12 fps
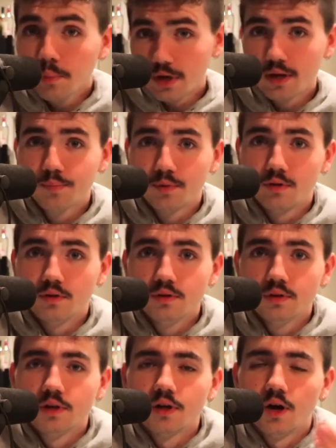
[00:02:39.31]
people
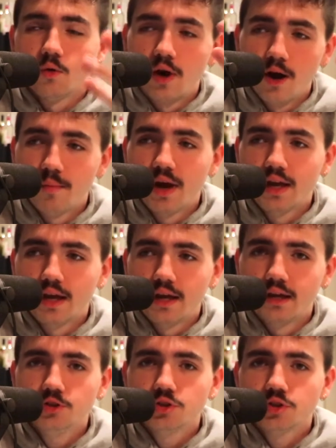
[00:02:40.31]
around my
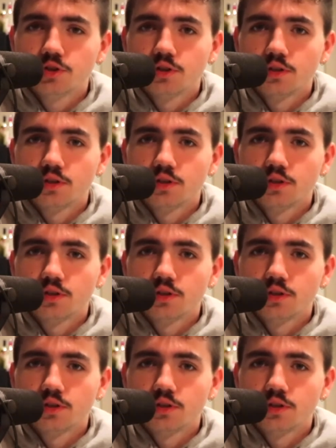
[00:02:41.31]
age.